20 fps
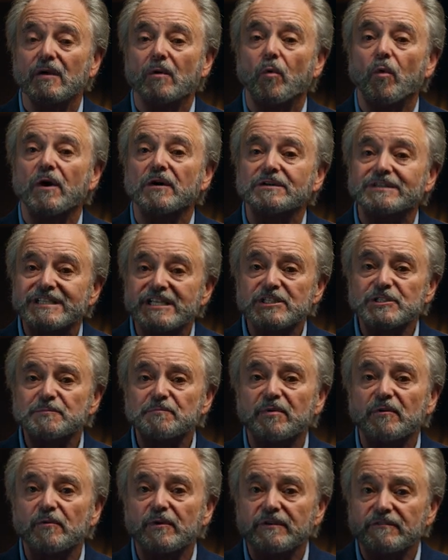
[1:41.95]
where
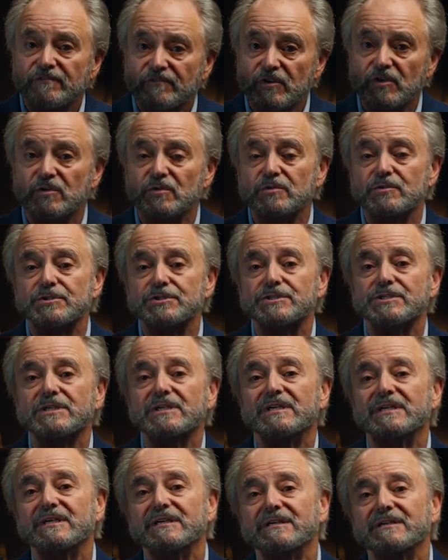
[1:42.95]
disparate views
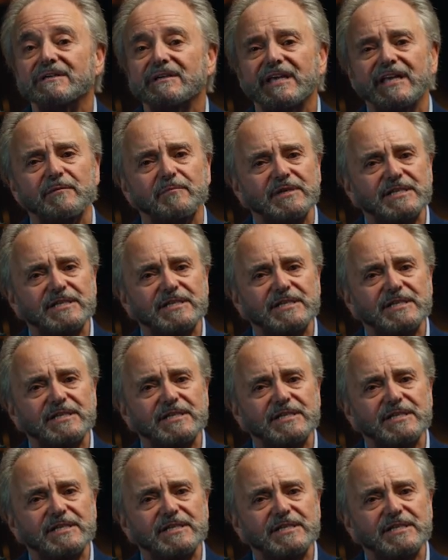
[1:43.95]
can